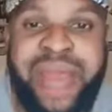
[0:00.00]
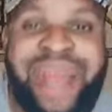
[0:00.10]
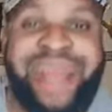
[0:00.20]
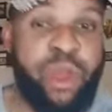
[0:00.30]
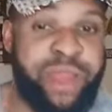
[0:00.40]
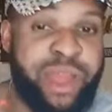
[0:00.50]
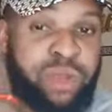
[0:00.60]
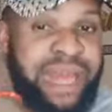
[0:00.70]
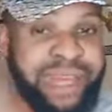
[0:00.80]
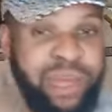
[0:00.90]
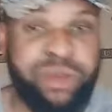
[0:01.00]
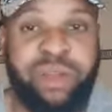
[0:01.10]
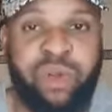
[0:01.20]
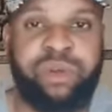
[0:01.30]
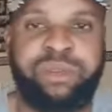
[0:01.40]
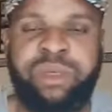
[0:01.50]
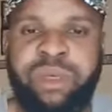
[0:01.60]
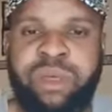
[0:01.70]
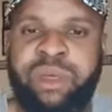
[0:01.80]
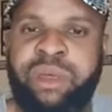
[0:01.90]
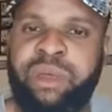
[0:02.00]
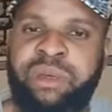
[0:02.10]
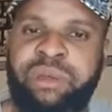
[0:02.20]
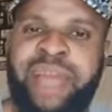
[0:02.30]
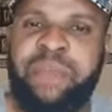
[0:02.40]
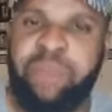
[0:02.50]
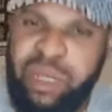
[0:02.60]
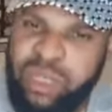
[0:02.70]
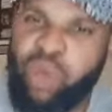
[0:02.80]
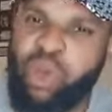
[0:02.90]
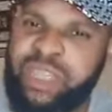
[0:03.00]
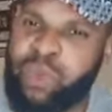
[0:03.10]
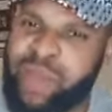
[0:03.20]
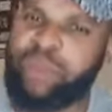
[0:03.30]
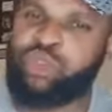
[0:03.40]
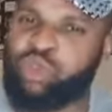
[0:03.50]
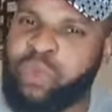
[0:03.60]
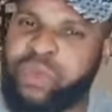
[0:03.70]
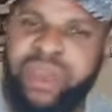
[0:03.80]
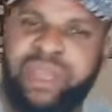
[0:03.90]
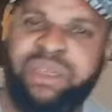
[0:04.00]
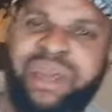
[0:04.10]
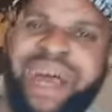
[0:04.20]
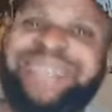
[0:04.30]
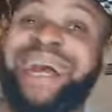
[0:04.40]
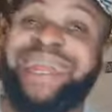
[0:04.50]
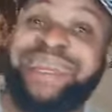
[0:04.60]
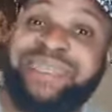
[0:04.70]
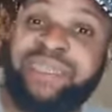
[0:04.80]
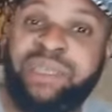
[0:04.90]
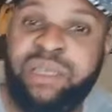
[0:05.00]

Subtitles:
I get your record, I get your record. Anybody go call say why you do friend. That's arrest.